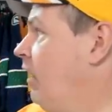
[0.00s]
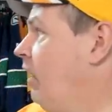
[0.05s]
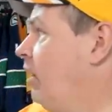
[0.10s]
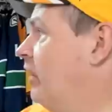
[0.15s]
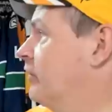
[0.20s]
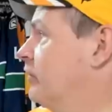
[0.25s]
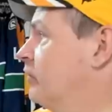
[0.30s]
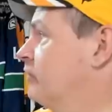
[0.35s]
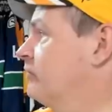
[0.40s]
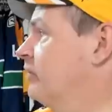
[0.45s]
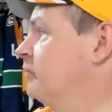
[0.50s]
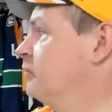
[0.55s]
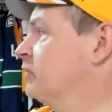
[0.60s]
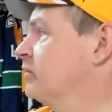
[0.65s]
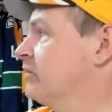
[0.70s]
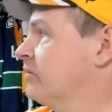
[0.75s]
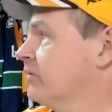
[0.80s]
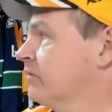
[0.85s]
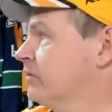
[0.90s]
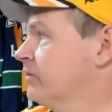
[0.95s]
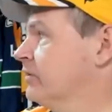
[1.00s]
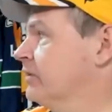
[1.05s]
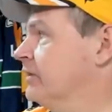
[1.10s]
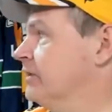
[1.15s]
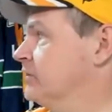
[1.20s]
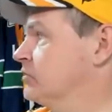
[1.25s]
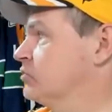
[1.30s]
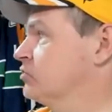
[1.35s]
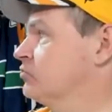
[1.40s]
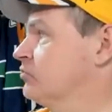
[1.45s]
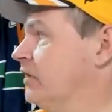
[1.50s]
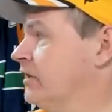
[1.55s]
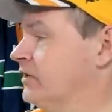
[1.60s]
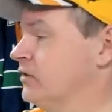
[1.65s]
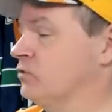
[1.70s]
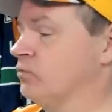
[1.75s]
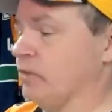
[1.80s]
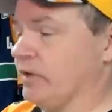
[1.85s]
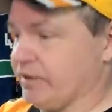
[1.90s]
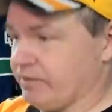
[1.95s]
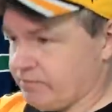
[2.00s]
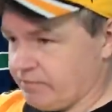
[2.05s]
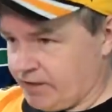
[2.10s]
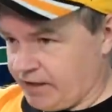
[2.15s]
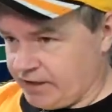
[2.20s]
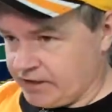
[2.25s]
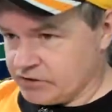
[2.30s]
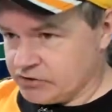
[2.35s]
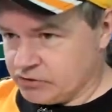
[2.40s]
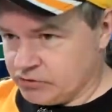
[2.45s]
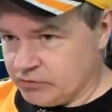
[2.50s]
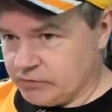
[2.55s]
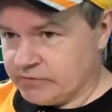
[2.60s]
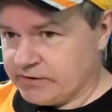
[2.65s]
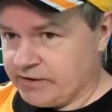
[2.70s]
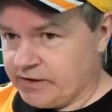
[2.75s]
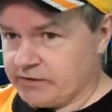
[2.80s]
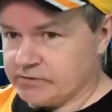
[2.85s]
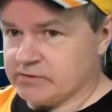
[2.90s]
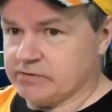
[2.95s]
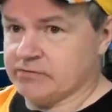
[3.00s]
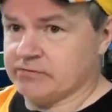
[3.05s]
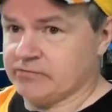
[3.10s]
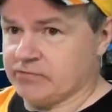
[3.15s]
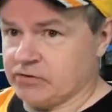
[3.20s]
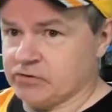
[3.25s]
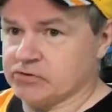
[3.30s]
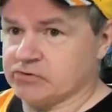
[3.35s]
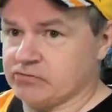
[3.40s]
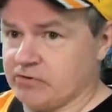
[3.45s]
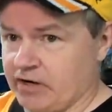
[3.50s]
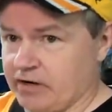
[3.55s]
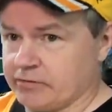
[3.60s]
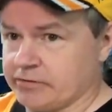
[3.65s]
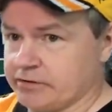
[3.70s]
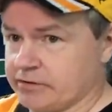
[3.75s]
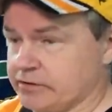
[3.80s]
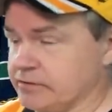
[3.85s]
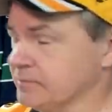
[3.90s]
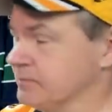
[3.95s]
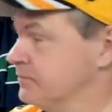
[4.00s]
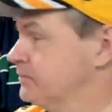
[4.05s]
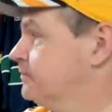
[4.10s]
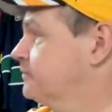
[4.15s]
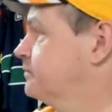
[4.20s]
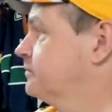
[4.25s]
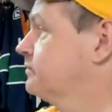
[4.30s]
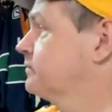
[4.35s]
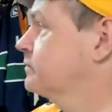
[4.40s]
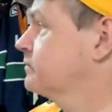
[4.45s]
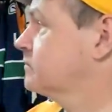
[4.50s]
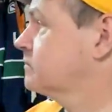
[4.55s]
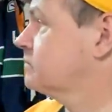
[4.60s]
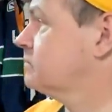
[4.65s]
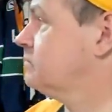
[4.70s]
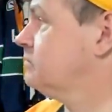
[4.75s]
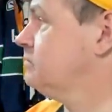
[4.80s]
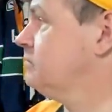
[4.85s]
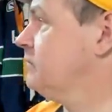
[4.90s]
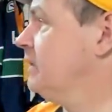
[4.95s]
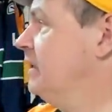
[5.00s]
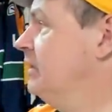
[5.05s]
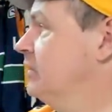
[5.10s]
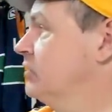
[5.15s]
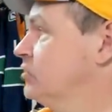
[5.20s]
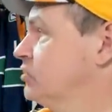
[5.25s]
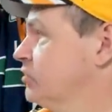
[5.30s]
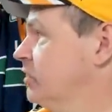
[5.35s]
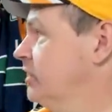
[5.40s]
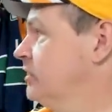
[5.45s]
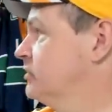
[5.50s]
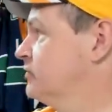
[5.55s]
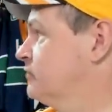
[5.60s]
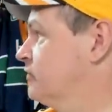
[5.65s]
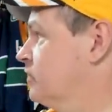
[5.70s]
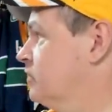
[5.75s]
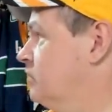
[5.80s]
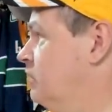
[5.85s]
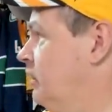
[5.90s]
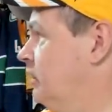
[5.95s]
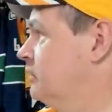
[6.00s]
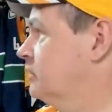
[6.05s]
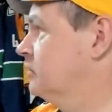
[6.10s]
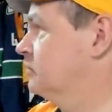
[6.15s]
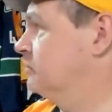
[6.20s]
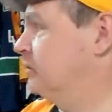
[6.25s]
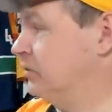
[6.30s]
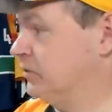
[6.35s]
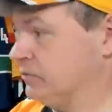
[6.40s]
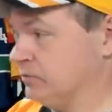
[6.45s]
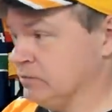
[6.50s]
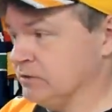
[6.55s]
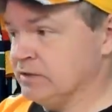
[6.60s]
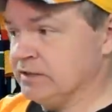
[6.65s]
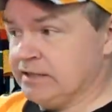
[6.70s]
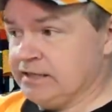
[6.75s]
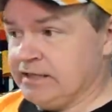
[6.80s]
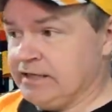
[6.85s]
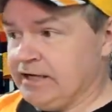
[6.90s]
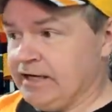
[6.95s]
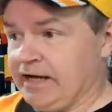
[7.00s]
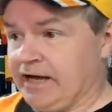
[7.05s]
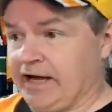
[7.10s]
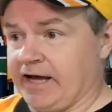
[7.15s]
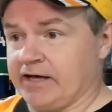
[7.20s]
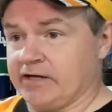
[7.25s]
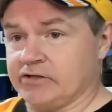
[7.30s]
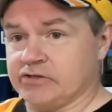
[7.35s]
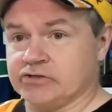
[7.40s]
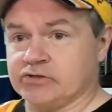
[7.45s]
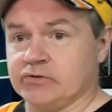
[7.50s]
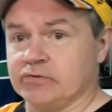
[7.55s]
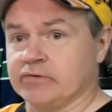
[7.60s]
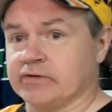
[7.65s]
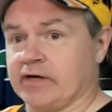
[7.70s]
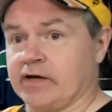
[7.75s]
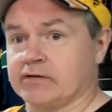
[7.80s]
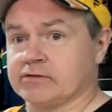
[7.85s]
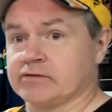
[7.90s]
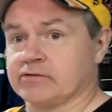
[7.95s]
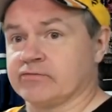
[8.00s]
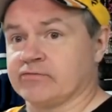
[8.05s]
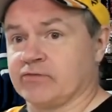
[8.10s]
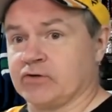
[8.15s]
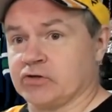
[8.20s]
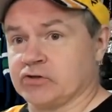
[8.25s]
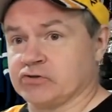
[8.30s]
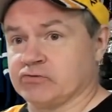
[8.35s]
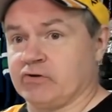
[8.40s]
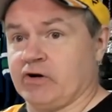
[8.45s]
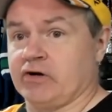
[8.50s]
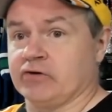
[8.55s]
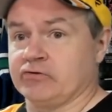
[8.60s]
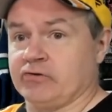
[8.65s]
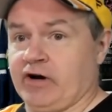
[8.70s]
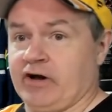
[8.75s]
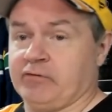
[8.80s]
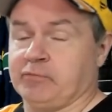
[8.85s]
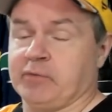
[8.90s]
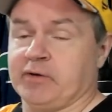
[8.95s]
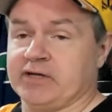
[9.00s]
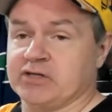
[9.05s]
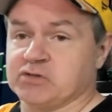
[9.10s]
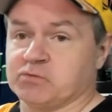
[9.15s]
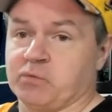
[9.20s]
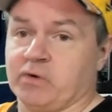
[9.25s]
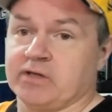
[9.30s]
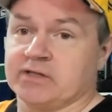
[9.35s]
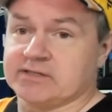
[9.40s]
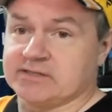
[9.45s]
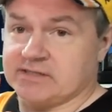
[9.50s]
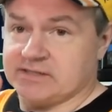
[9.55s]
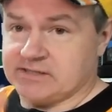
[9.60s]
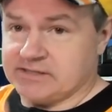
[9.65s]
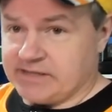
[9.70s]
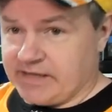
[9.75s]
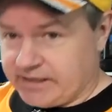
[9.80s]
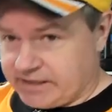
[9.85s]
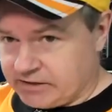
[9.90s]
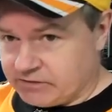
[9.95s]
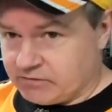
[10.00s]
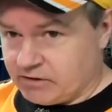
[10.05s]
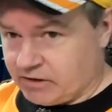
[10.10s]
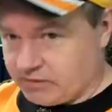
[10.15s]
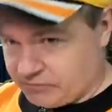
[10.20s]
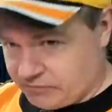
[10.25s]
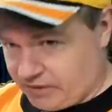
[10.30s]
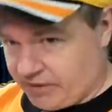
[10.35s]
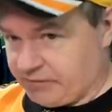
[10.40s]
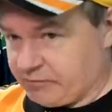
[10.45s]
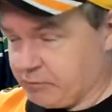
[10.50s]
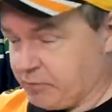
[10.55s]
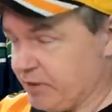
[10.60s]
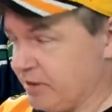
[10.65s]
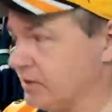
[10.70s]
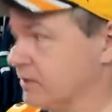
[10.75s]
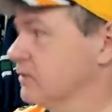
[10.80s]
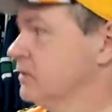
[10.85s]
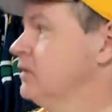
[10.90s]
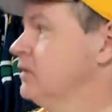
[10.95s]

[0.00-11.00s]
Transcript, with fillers: On November 3rd, he is traded with a 2000 first rounder in exchange for Claude Lemieux and a 2000 first round draft pick, as well as a second round draft pick.